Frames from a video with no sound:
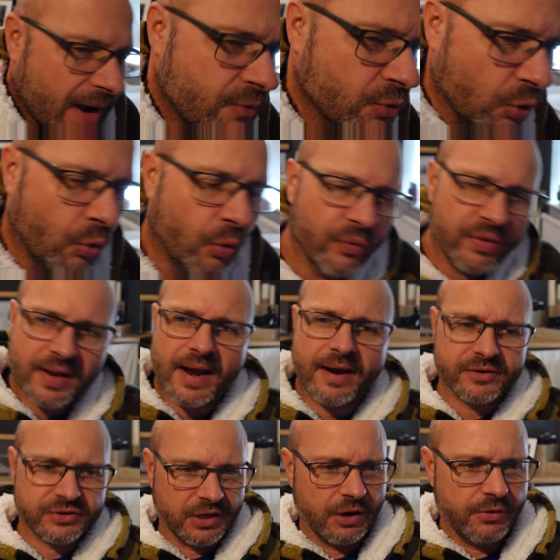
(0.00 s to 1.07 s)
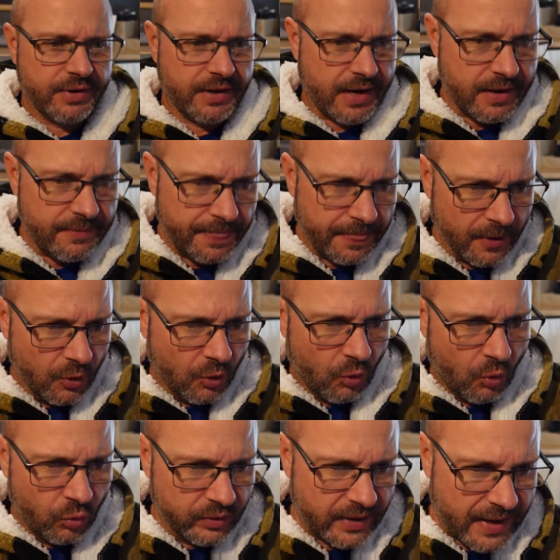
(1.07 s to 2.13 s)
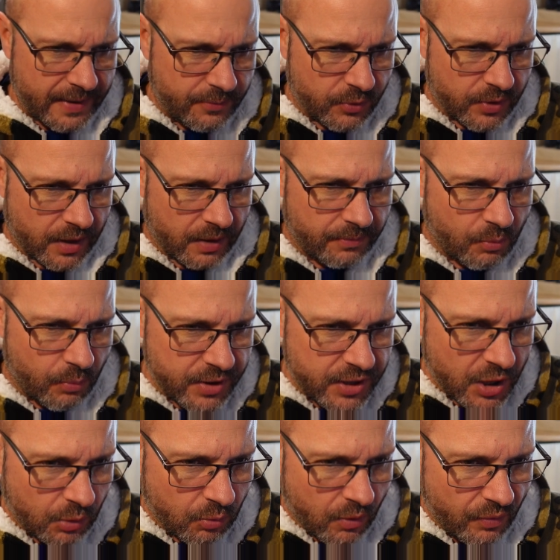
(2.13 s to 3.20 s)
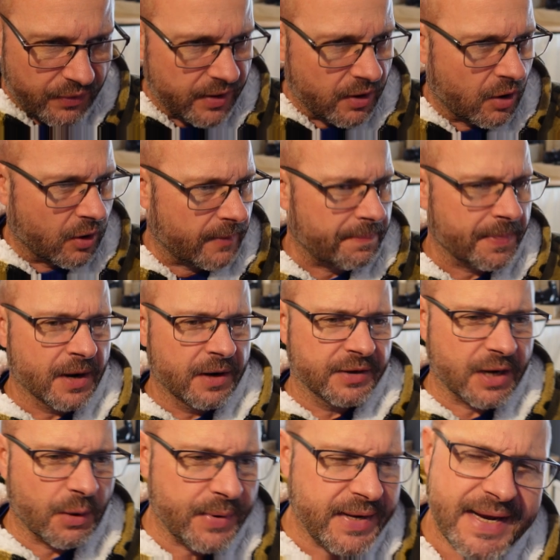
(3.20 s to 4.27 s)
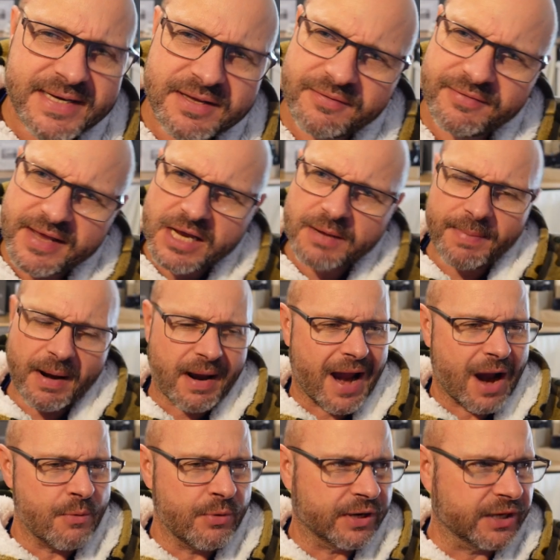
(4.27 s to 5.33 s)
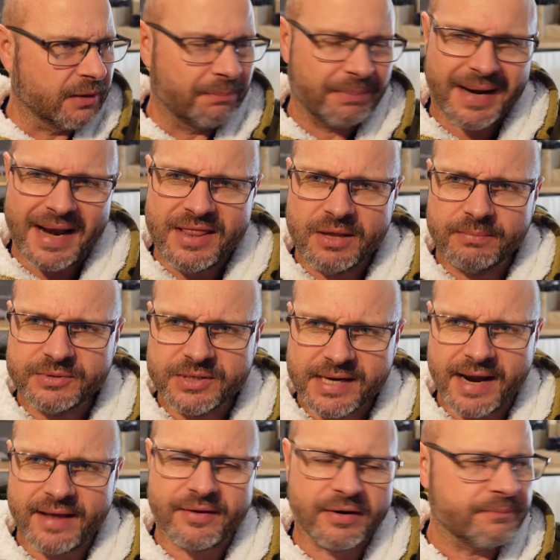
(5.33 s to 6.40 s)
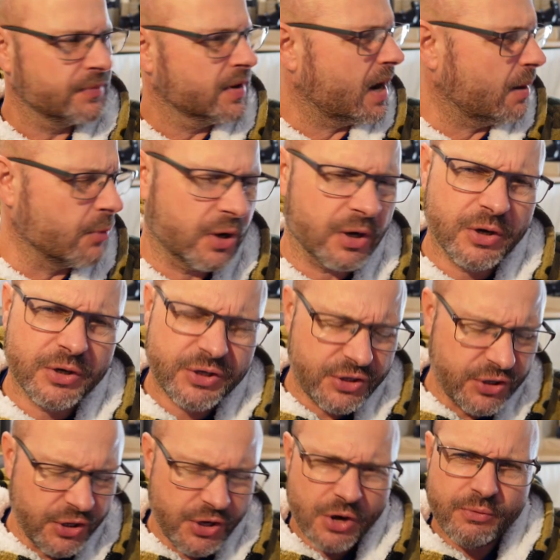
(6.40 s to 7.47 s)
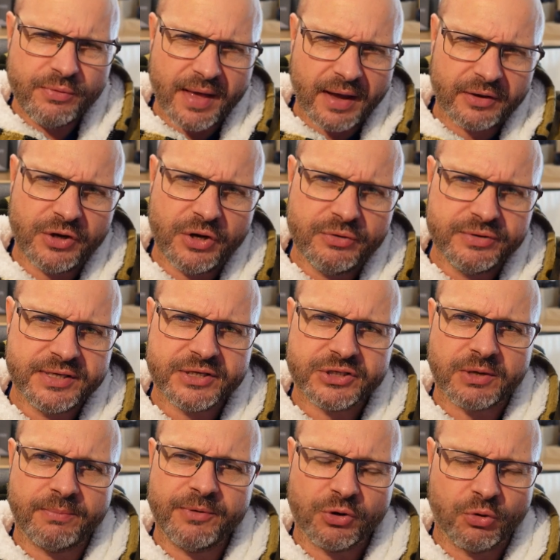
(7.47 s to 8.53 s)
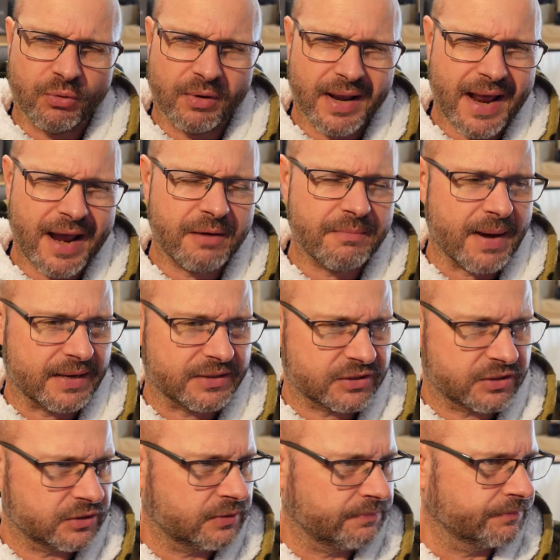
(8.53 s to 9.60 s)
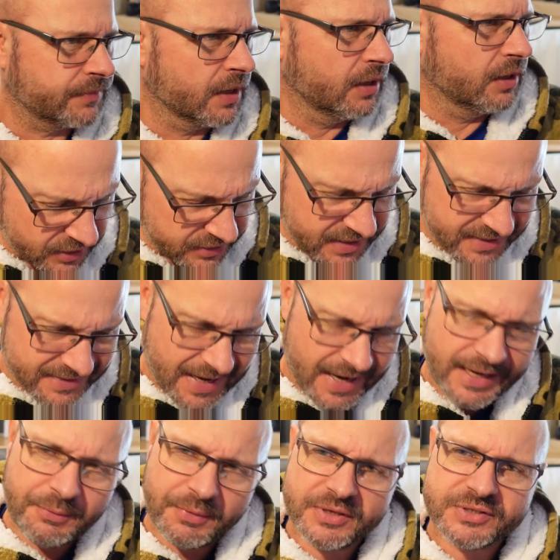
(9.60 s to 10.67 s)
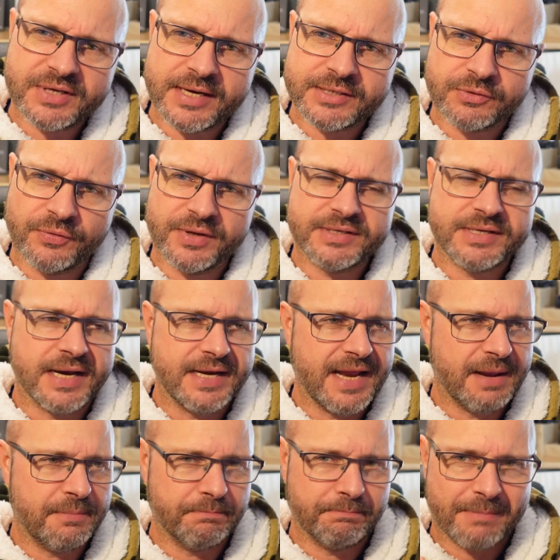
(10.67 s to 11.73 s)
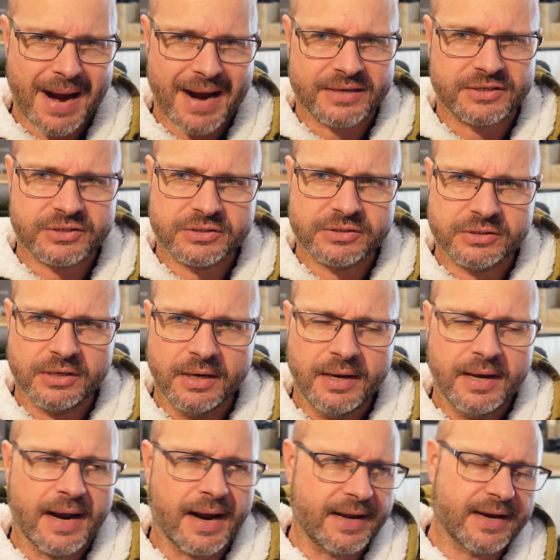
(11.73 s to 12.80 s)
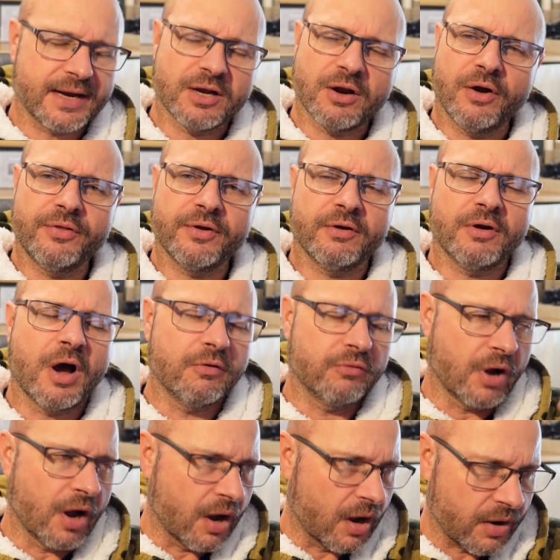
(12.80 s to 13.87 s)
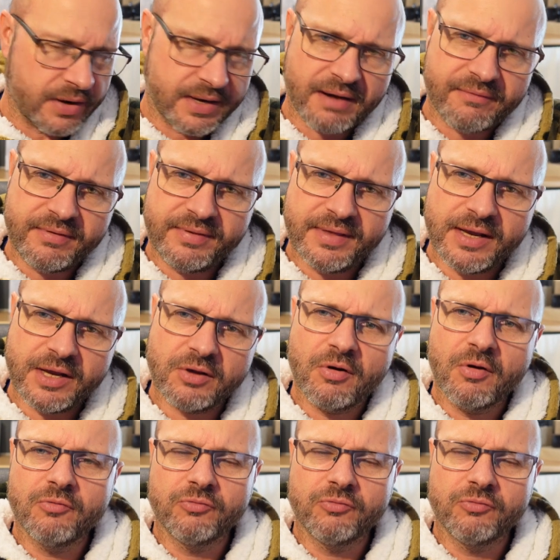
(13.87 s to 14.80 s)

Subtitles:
I've got all the layers loaded in, all labelled up, we know what they are. Now we need to think about how we're going to blend them together, and we're going to do that using something called layer masks. It does exactly what it says on the tin, it masks, and it can either hide everything,